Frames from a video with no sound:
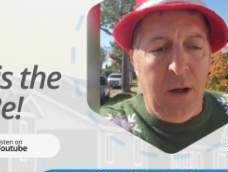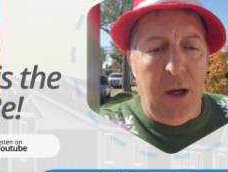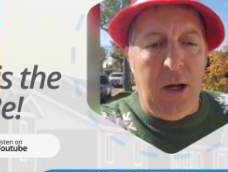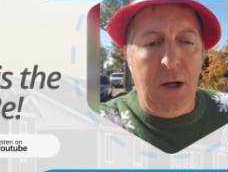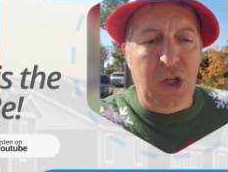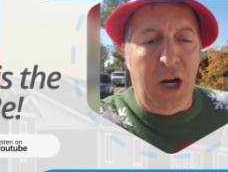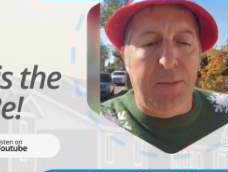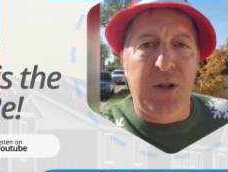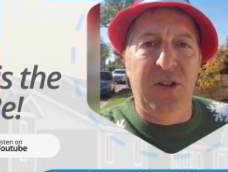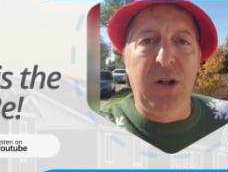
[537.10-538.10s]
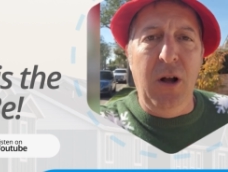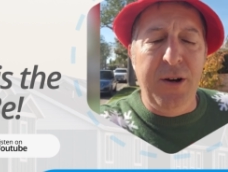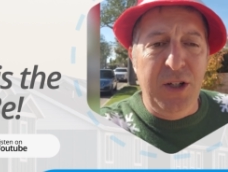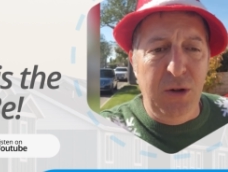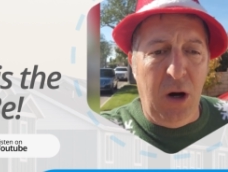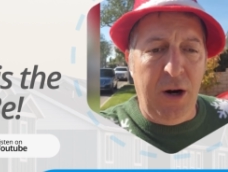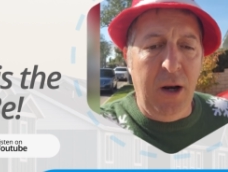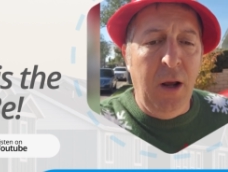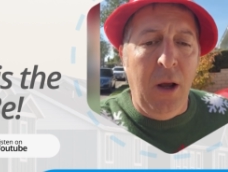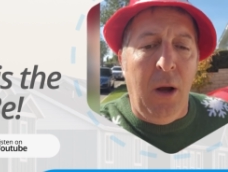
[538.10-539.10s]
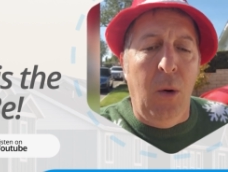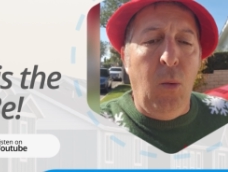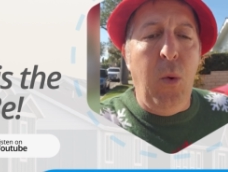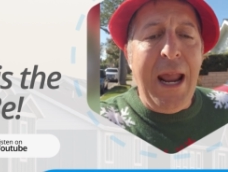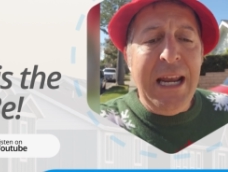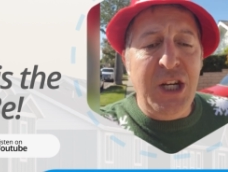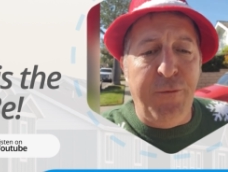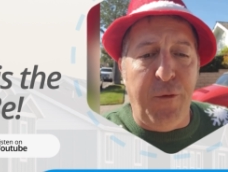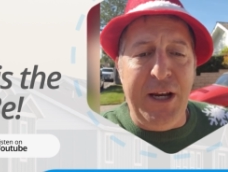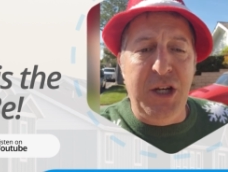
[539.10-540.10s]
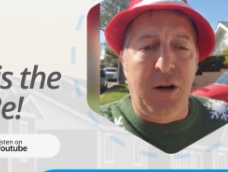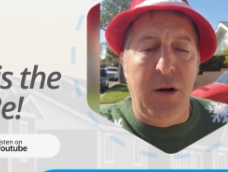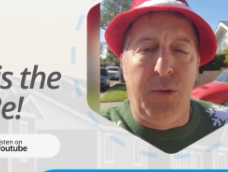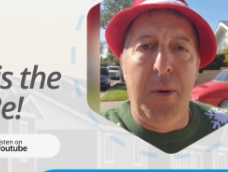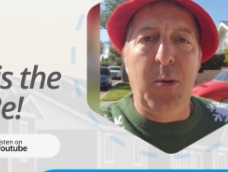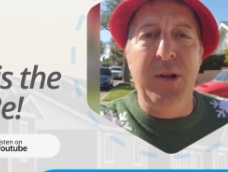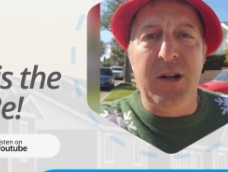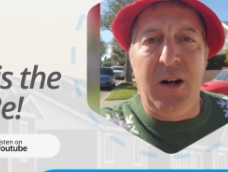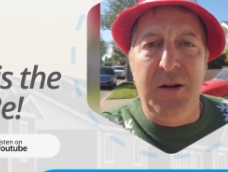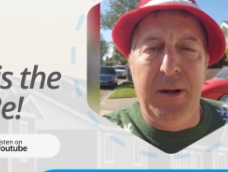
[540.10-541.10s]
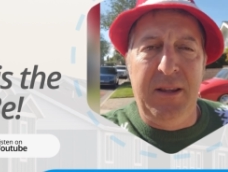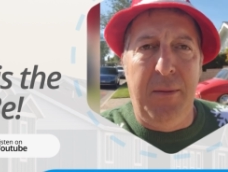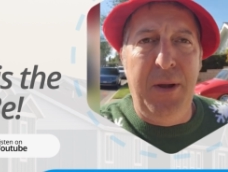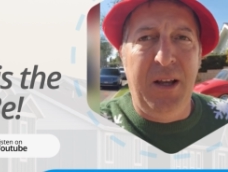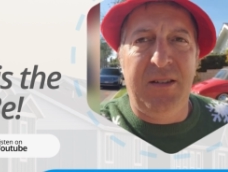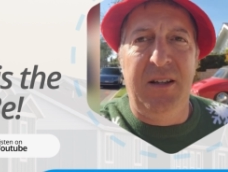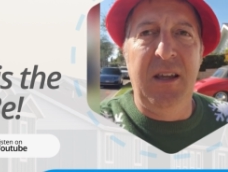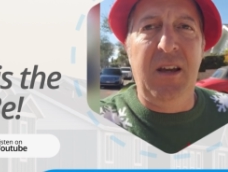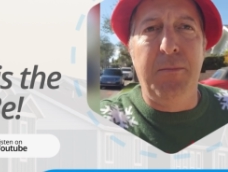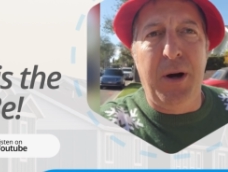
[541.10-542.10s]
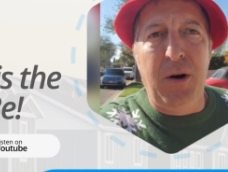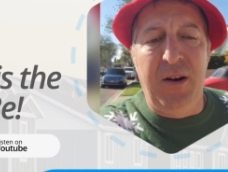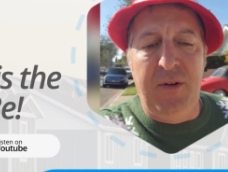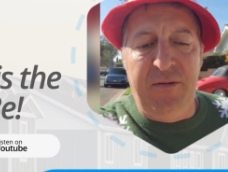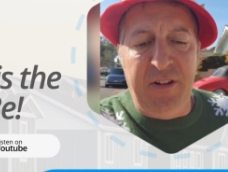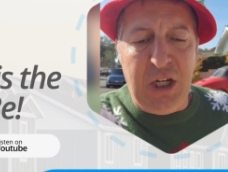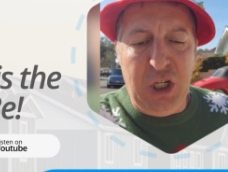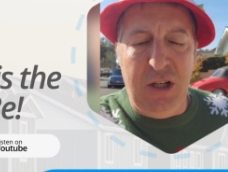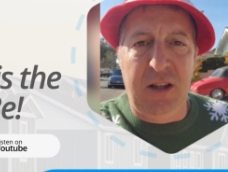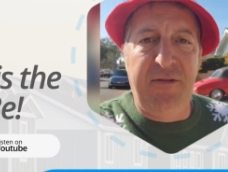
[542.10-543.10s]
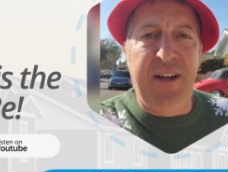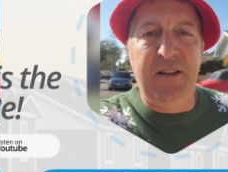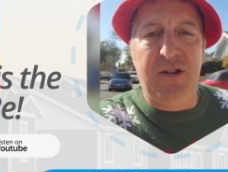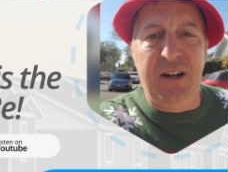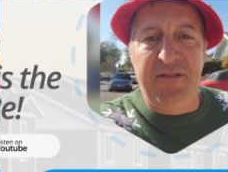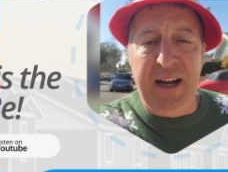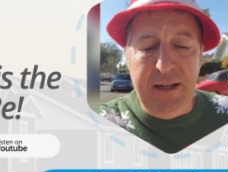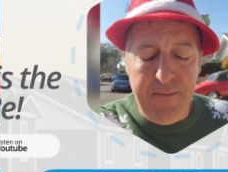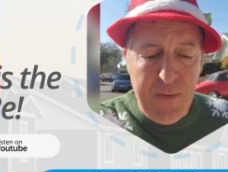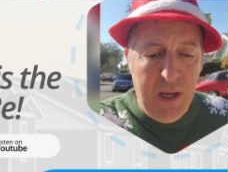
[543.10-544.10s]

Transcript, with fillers: uh, jobs. So still under 200. Wage inflation growth. Remember, we talked about that being a sticky component of inflation that the Fed is trying to fight.